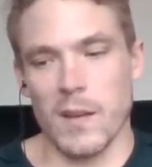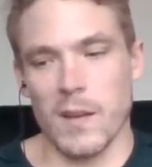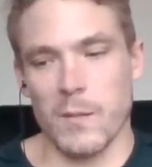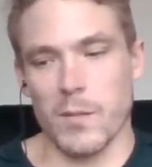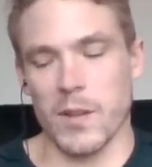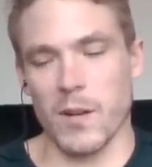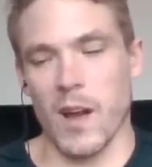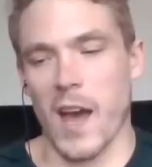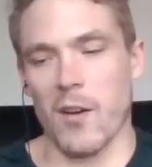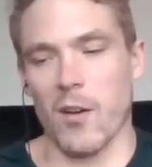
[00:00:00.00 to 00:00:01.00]
but there,
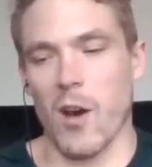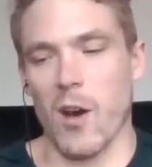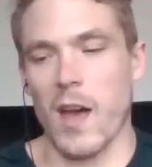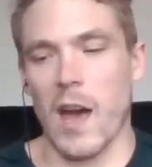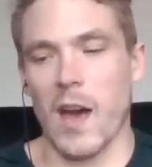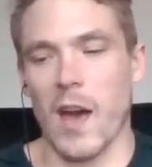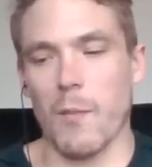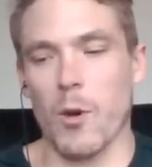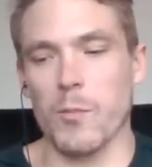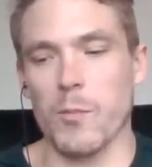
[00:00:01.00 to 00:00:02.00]
are, I don't know. I, I
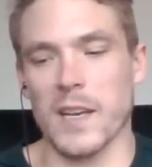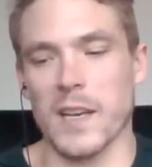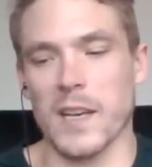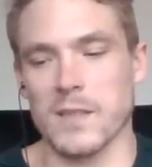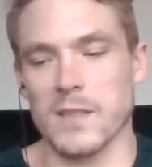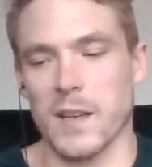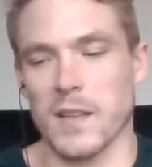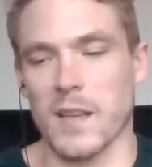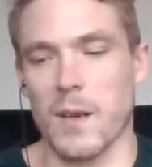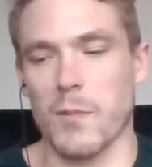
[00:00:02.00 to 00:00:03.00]
I'm almost hesitant to like
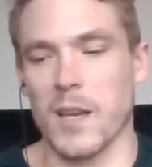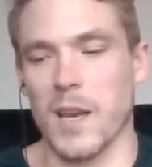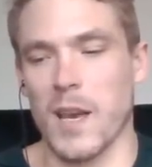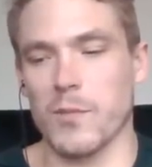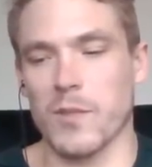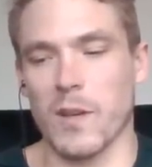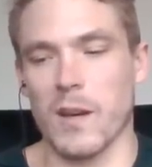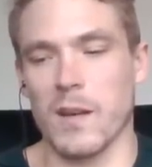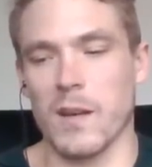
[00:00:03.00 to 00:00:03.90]
name any names. Uh,